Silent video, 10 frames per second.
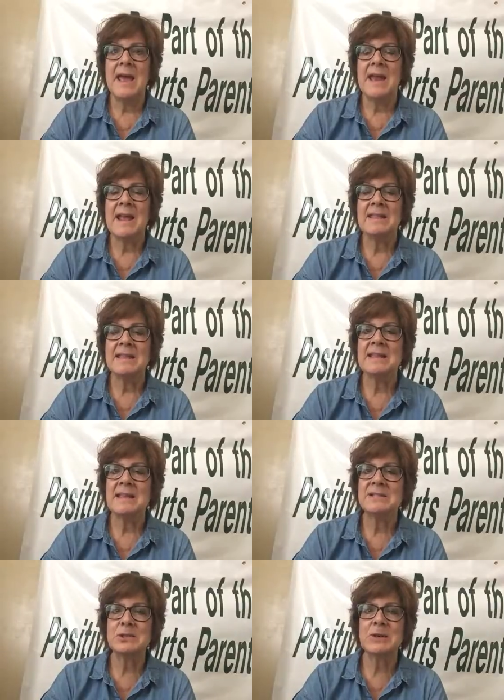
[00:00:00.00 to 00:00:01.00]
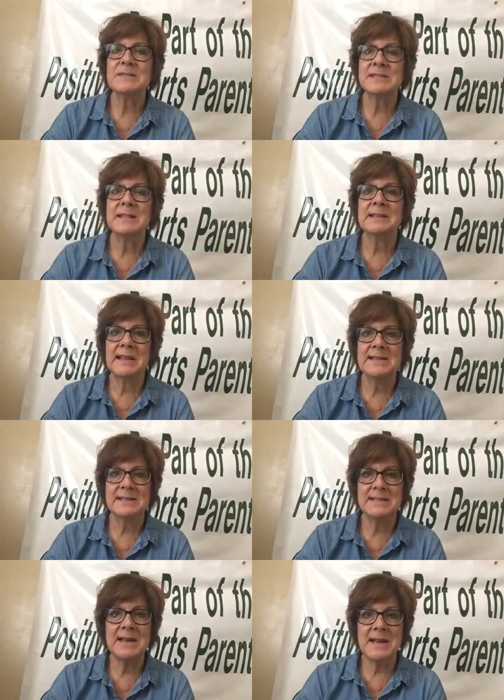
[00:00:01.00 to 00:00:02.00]
and I think that serves as a
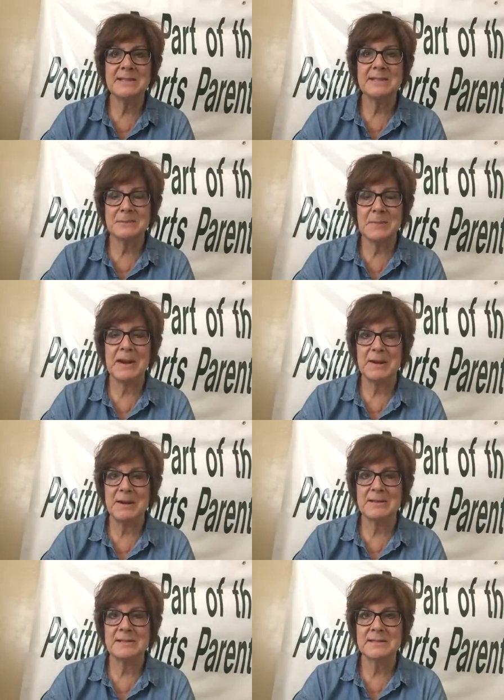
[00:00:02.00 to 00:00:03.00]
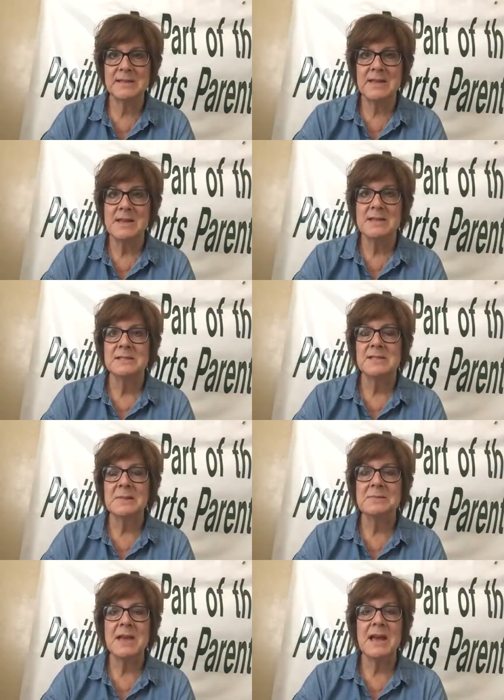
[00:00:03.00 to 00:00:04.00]
lesson to us as parents.
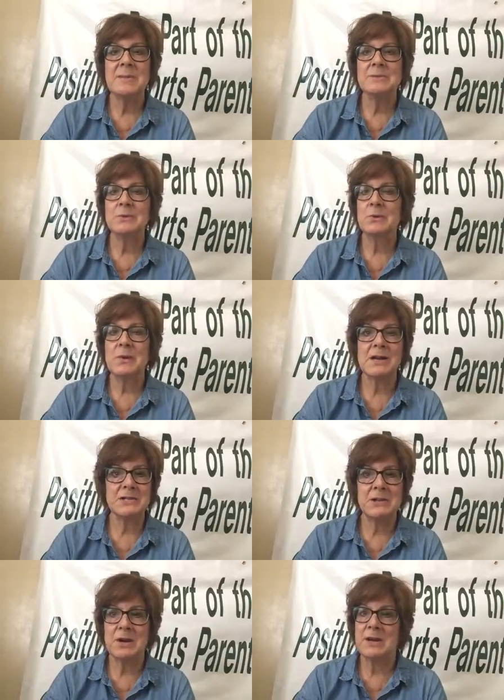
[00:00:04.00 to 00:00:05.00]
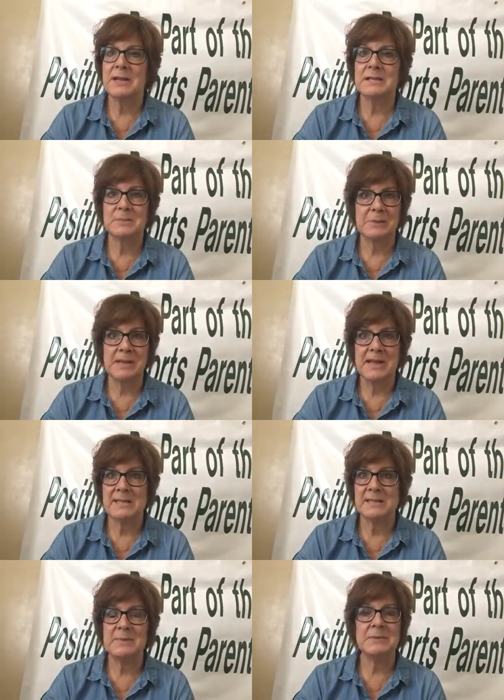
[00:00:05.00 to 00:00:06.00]
Sometimes we're watching our kids play.
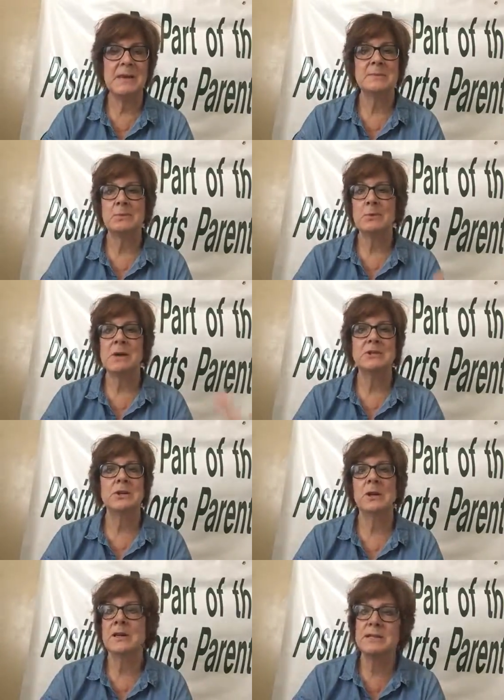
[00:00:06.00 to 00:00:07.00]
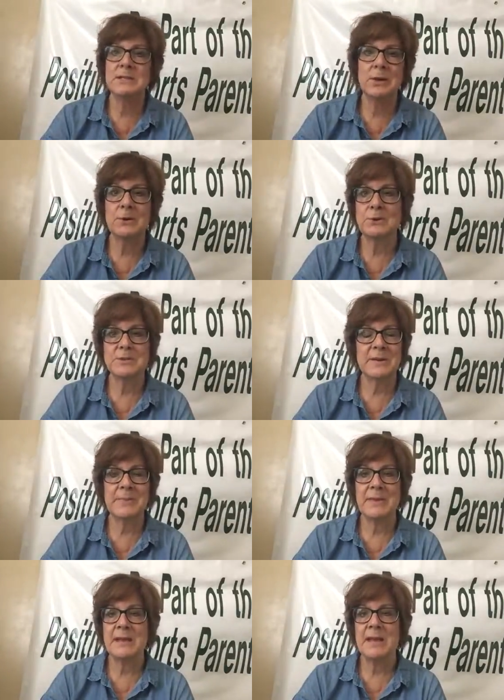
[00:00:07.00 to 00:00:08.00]
Sometimes we're watching our kids go through
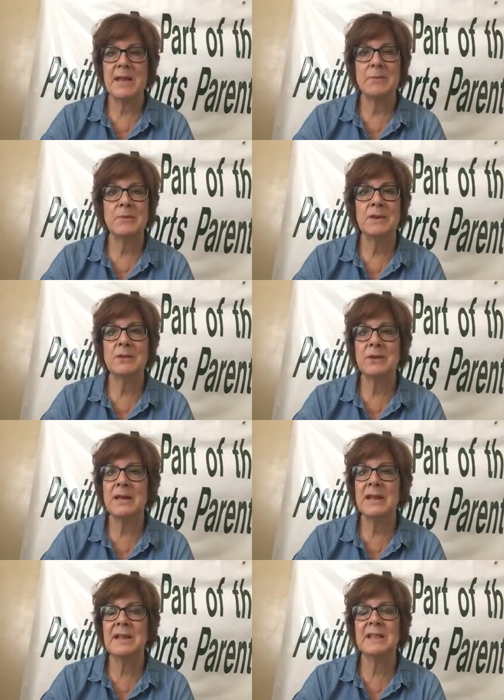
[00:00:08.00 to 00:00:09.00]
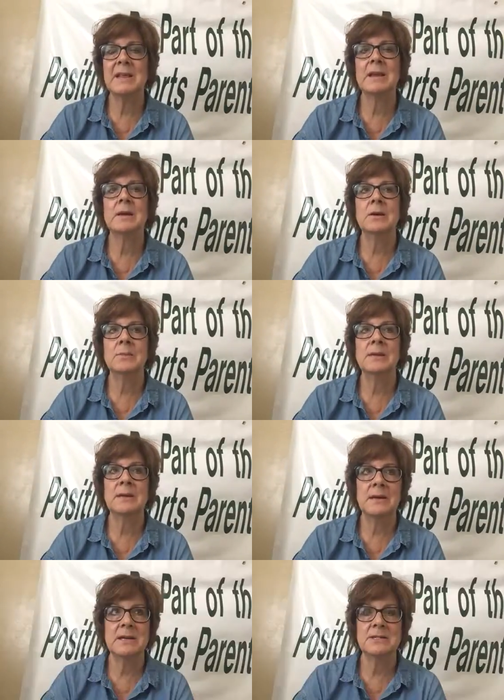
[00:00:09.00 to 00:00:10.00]
something. And we look at it and think, oh my
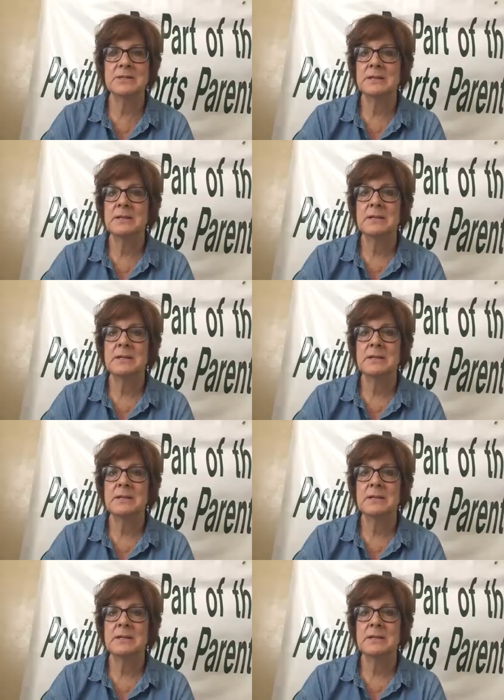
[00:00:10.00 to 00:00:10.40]
gosh,